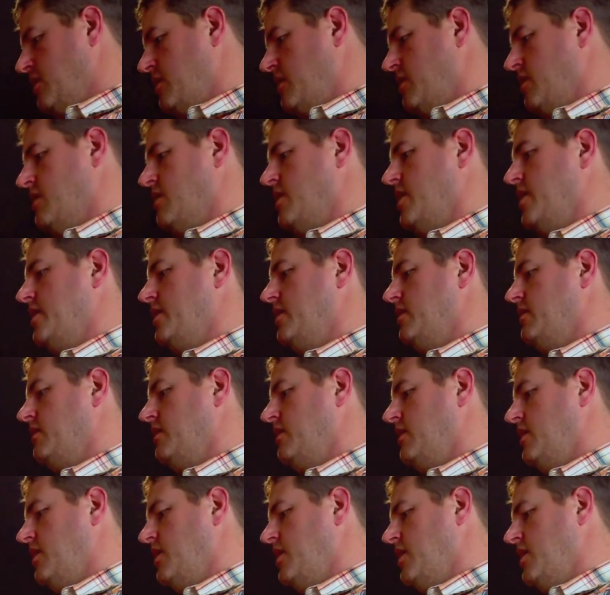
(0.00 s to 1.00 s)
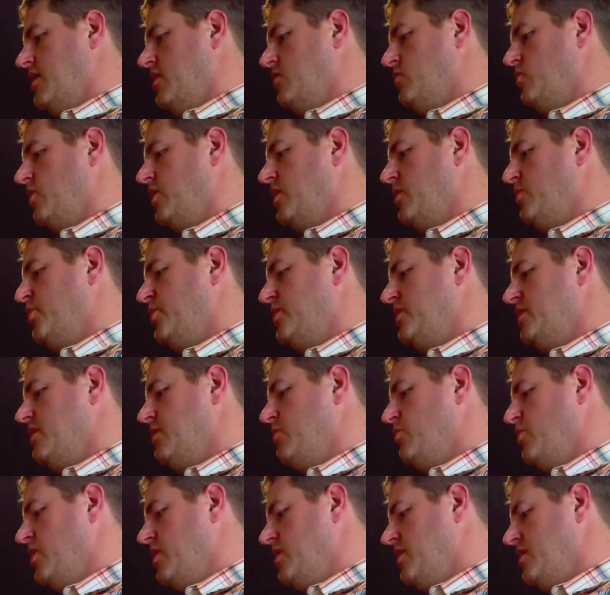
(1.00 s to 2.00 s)
Alright, and we're going to put the
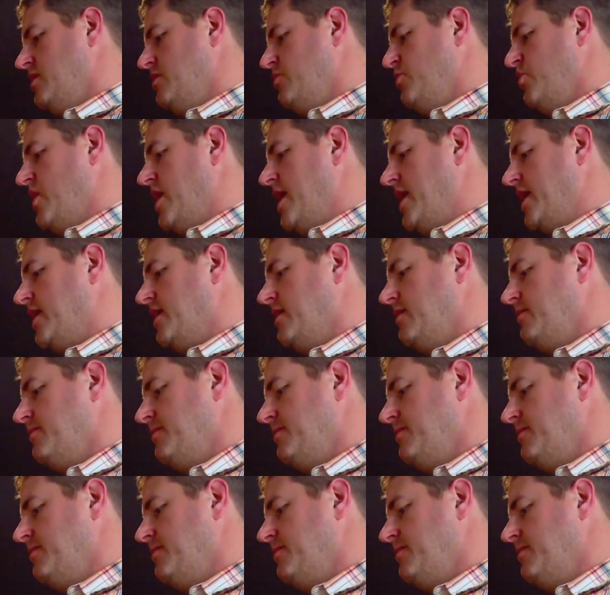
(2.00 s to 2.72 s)
umbrella in the bracket.